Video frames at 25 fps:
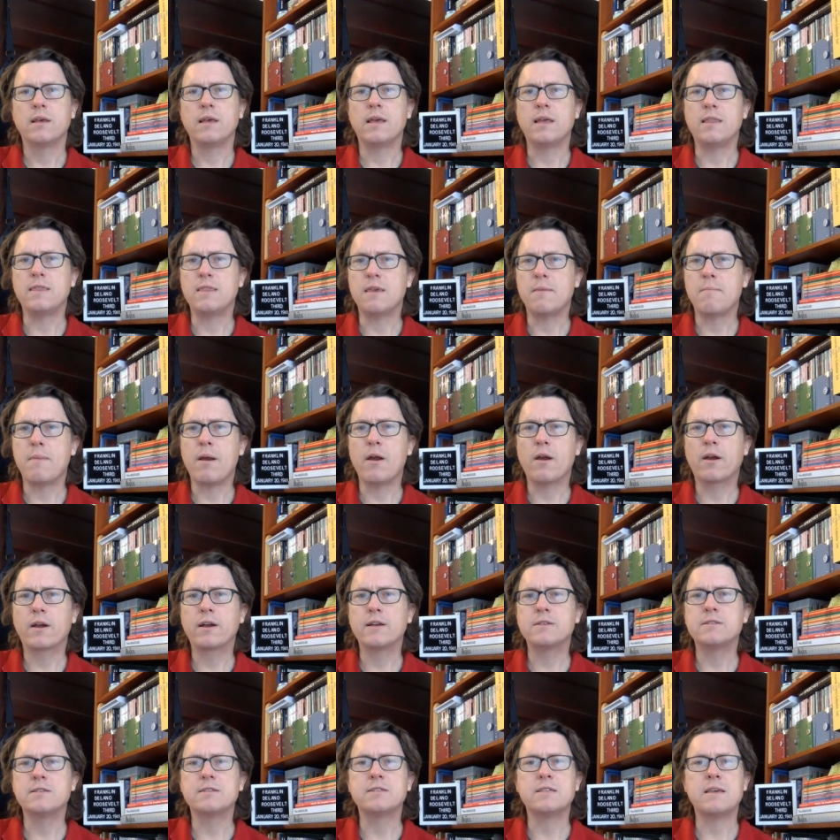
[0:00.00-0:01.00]
In the
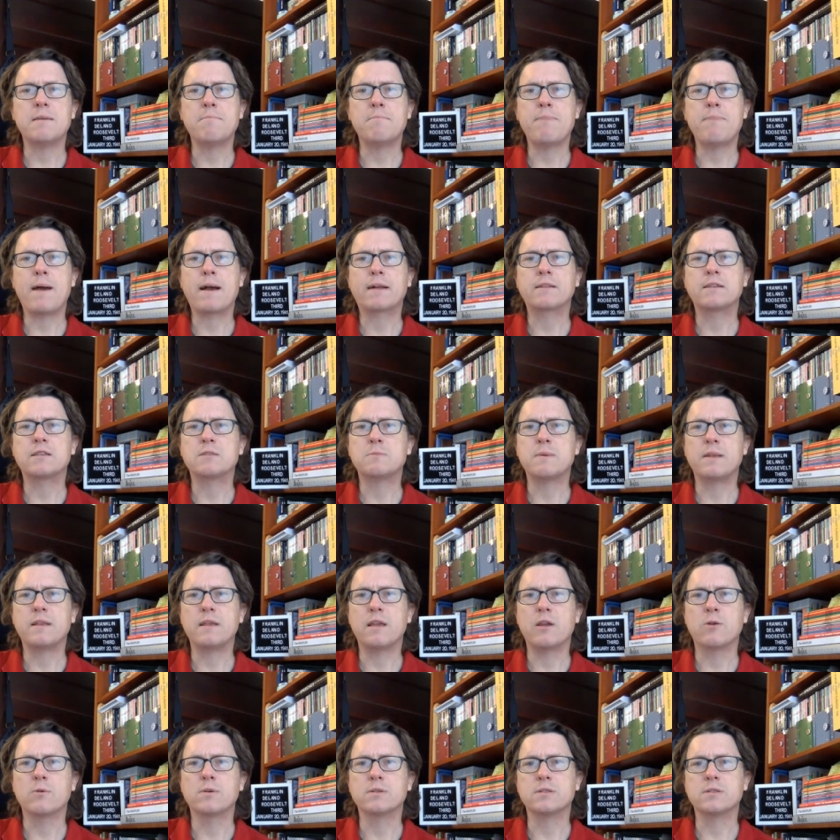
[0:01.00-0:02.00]
Americas, its impact has been
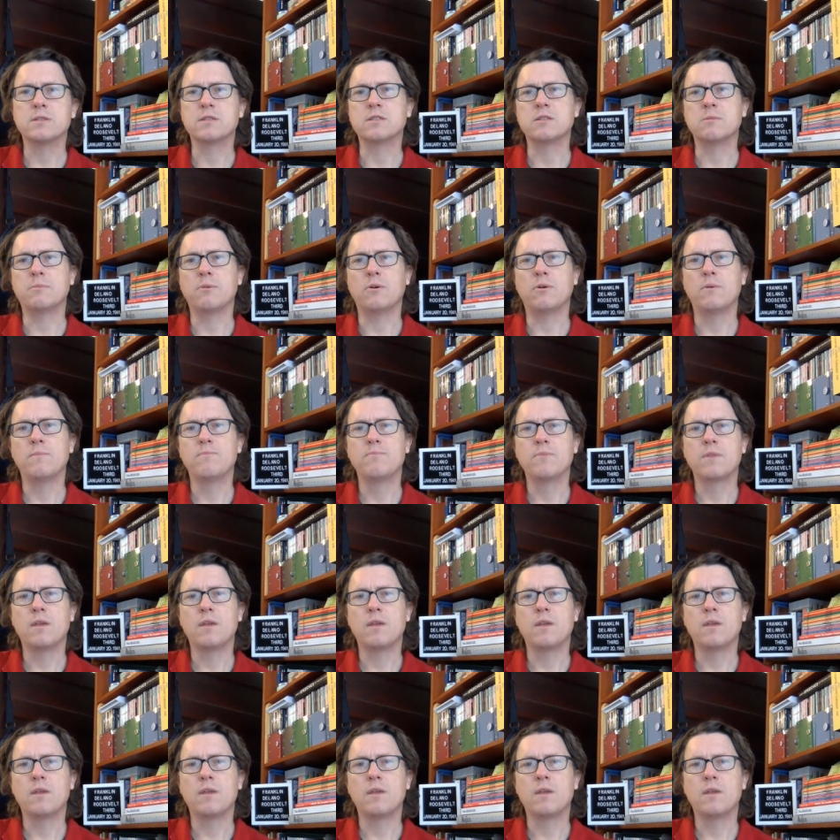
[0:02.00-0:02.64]
irresistible.